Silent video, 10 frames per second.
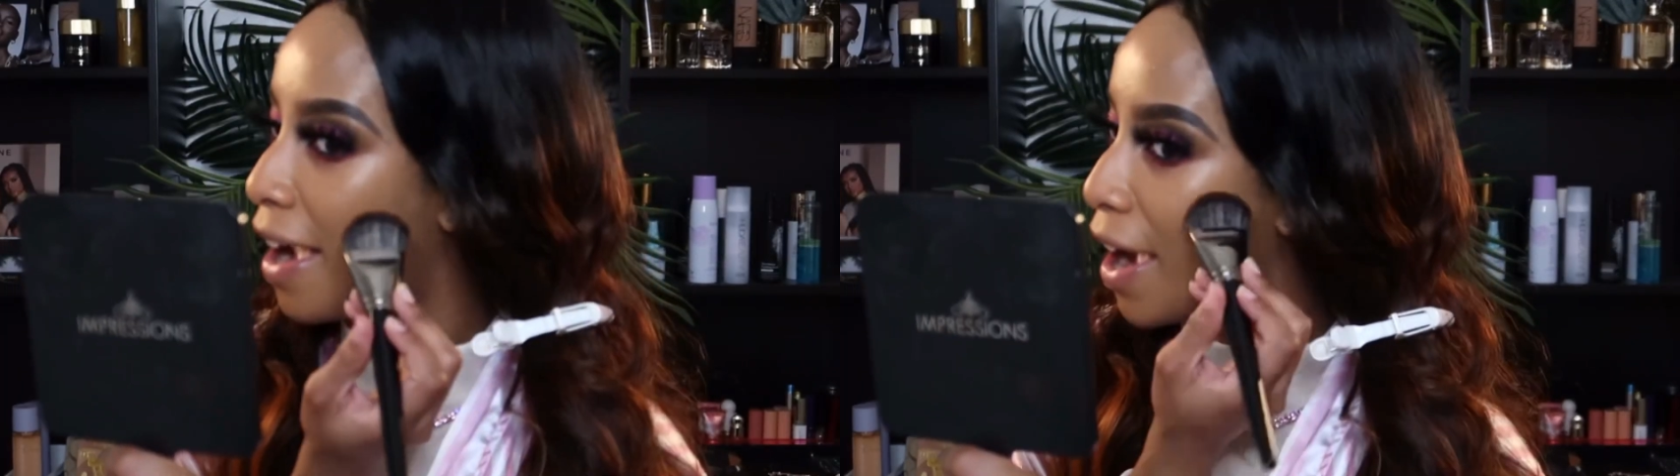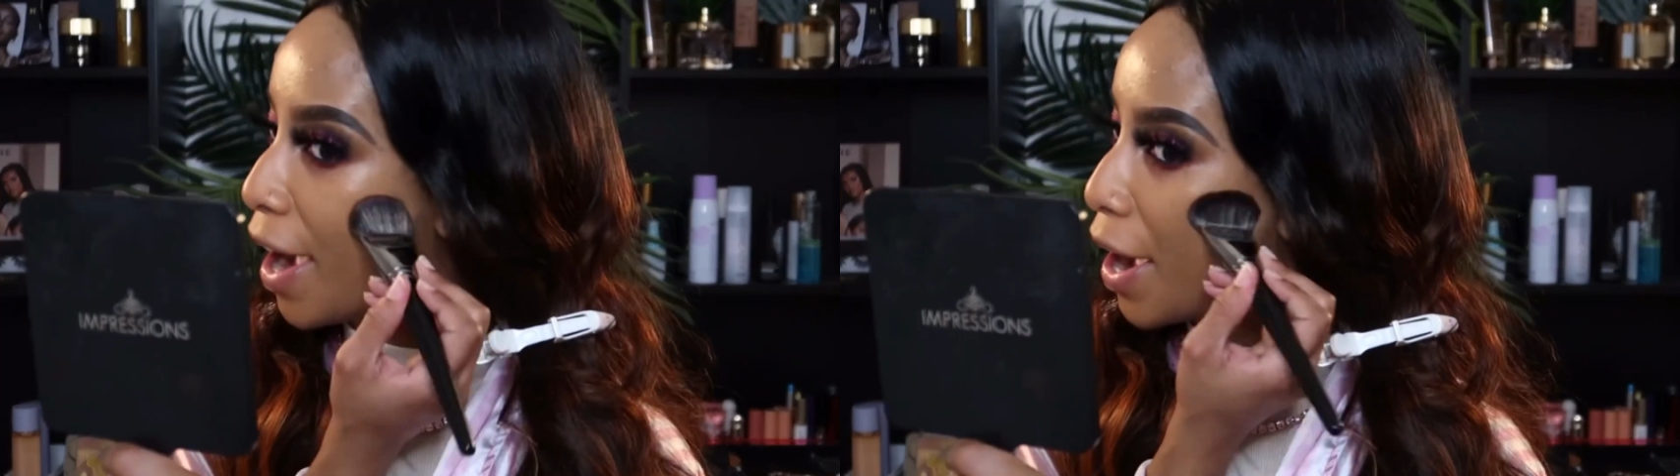
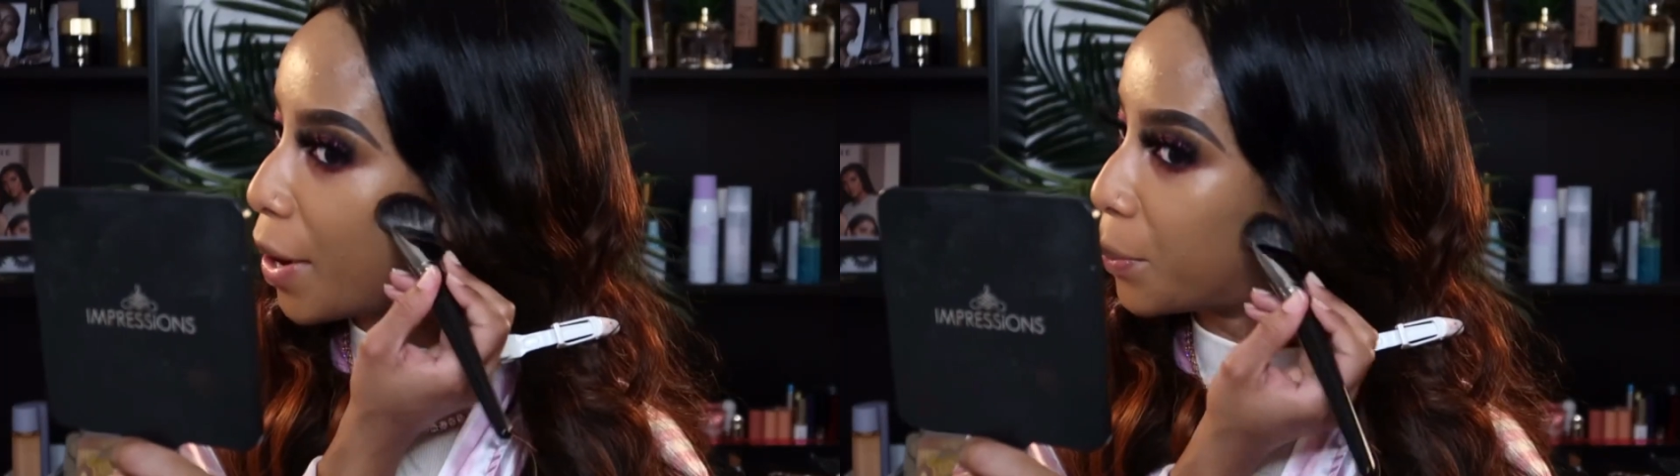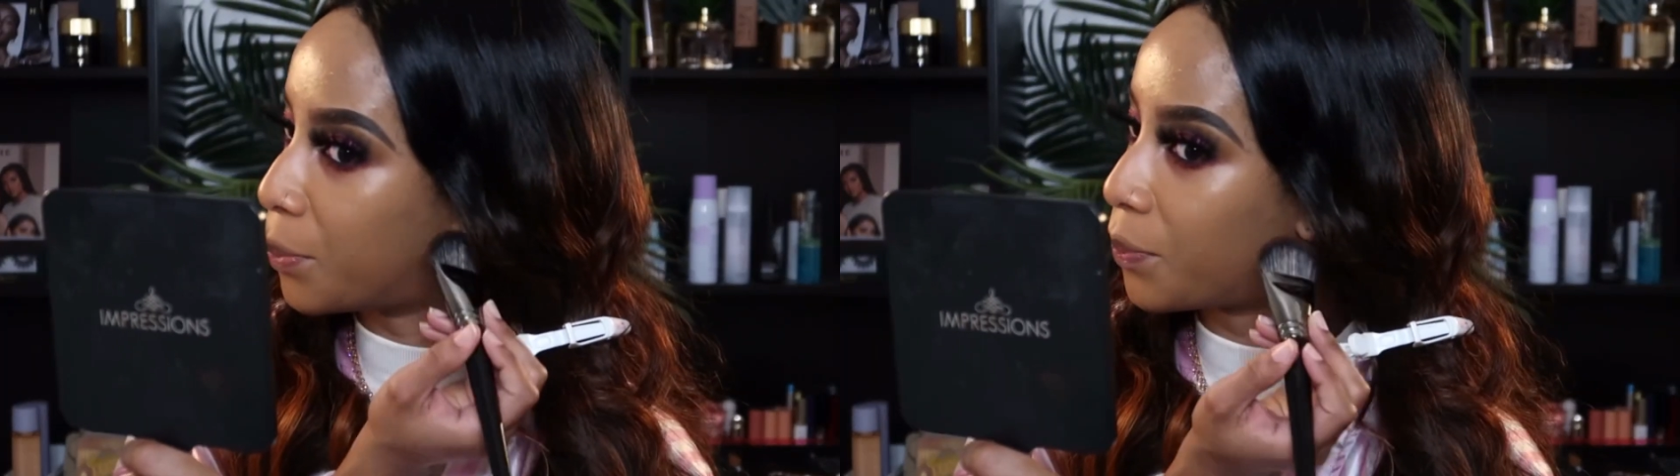
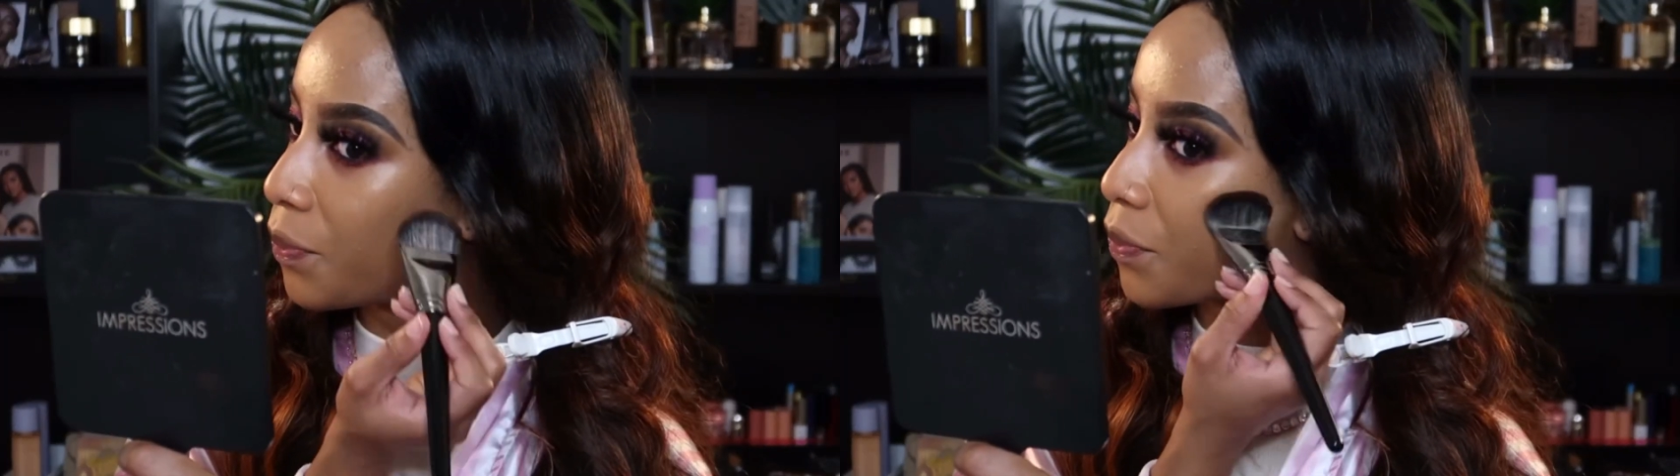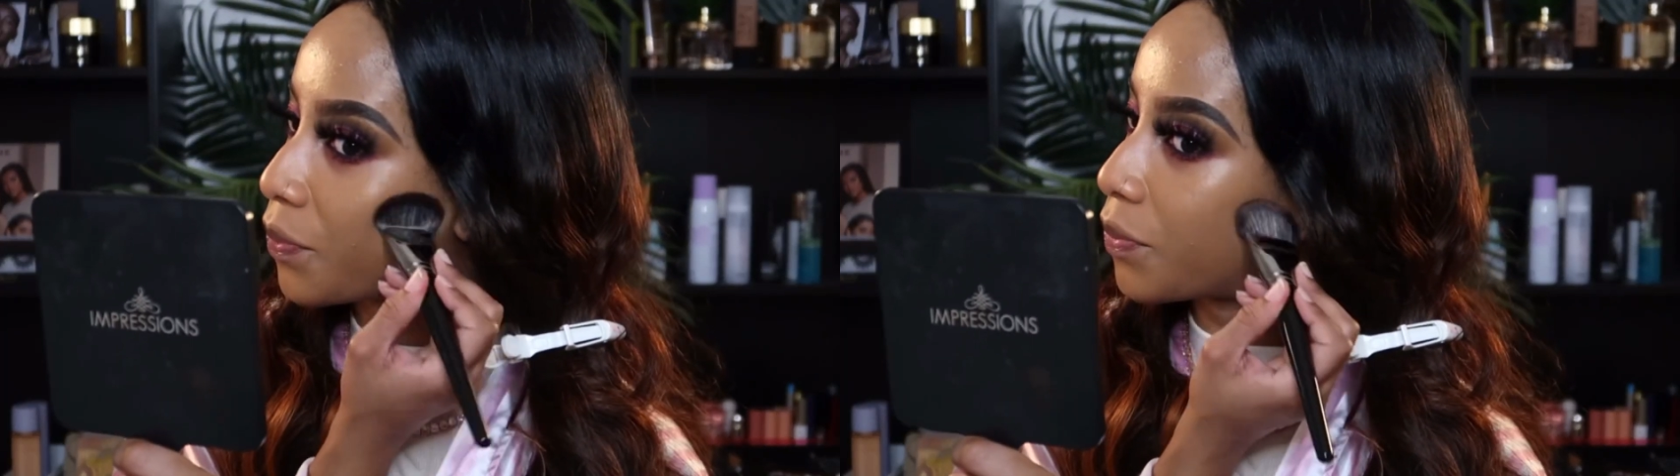
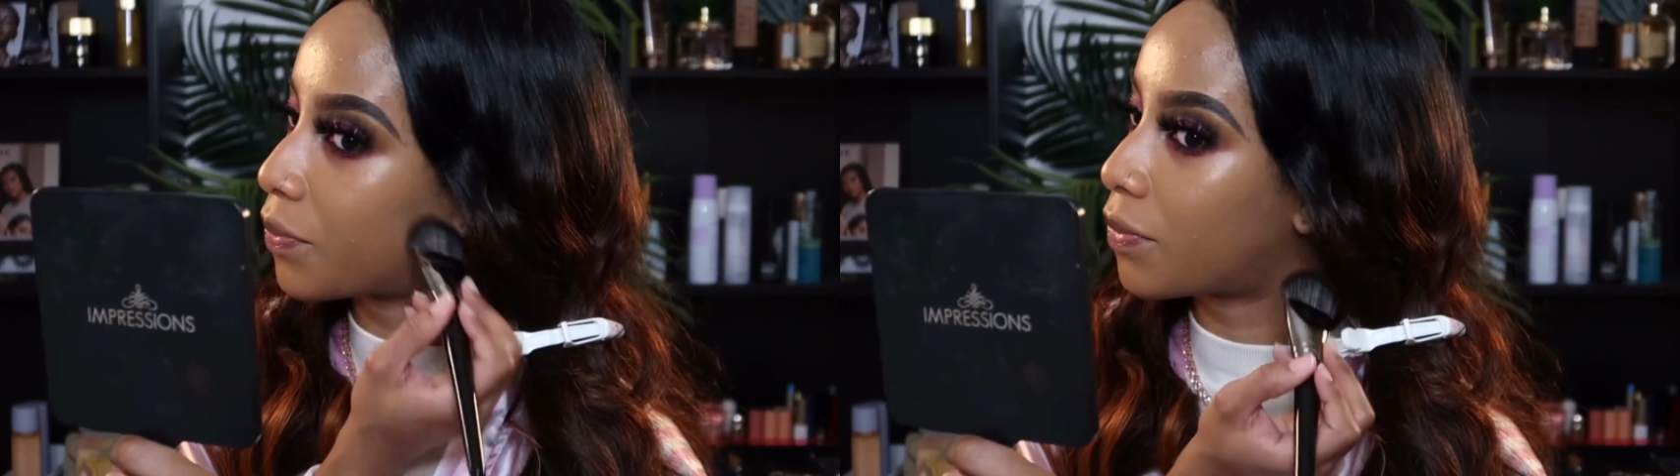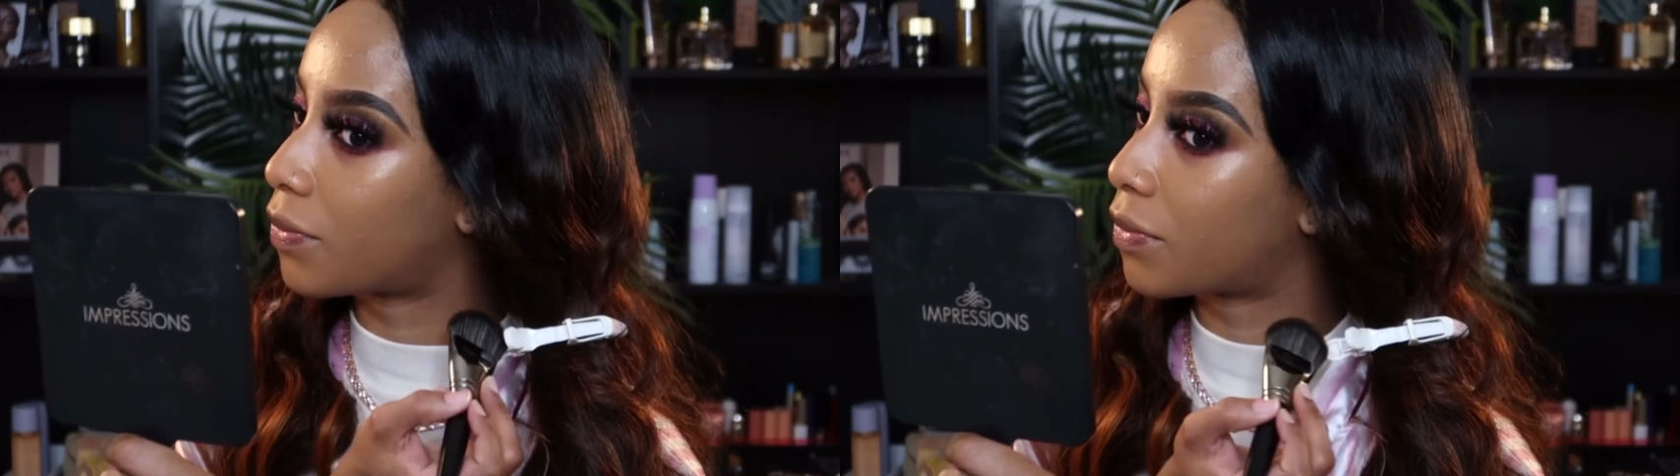
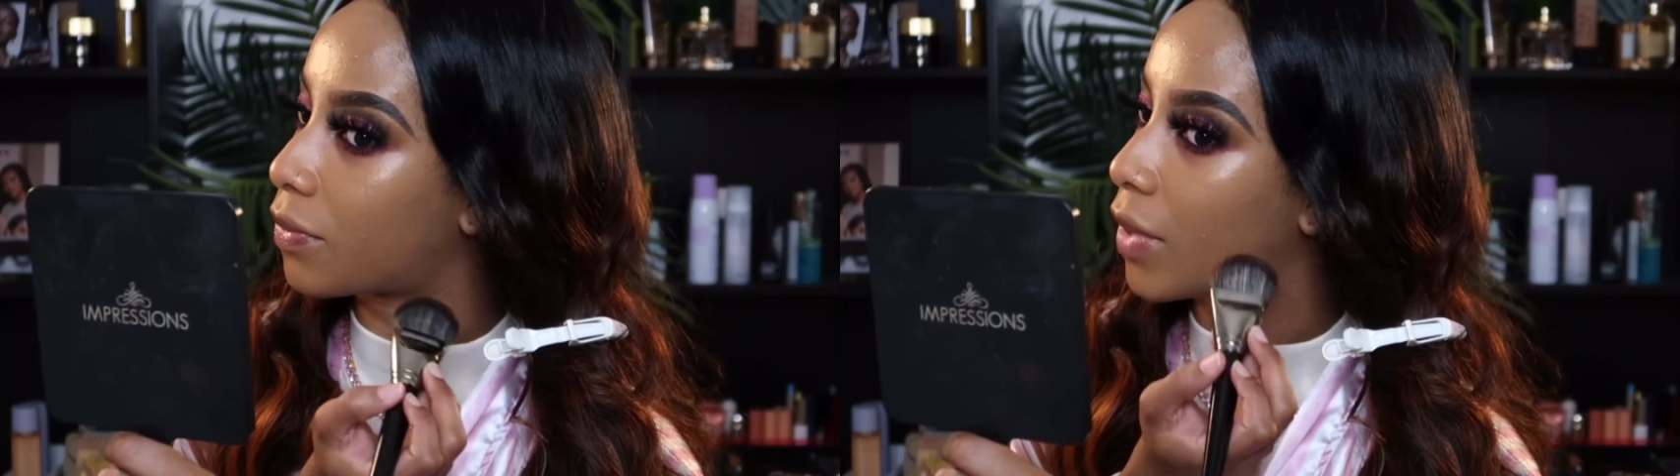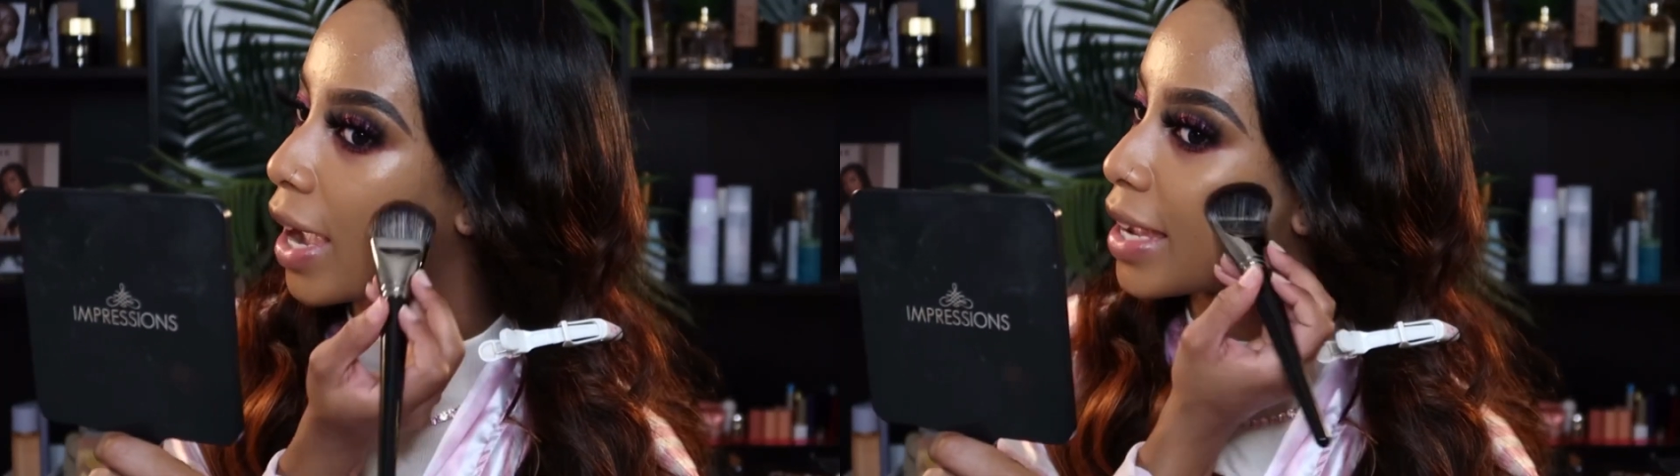I